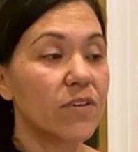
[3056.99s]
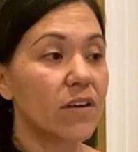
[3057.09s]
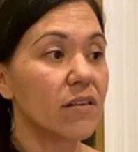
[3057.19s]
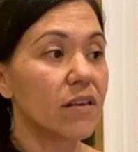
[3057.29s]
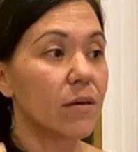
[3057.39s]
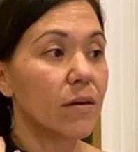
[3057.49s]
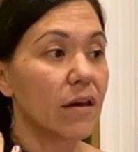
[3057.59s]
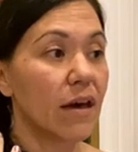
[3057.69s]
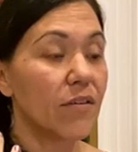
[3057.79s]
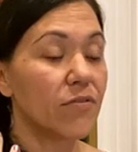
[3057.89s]
feel uh,
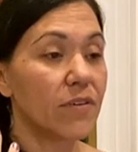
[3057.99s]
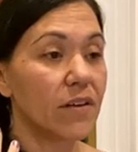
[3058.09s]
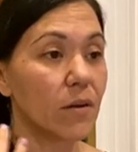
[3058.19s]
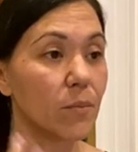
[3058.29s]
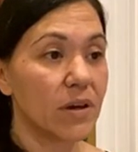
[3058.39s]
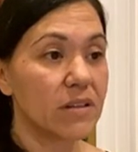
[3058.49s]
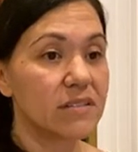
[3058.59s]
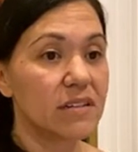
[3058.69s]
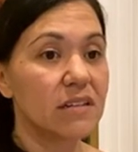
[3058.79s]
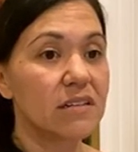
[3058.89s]
I feel
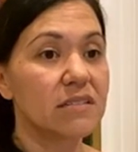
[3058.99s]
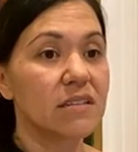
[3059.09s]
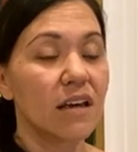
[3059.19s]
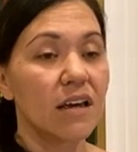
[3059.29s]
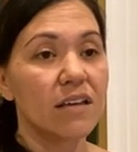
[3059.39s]
abundance.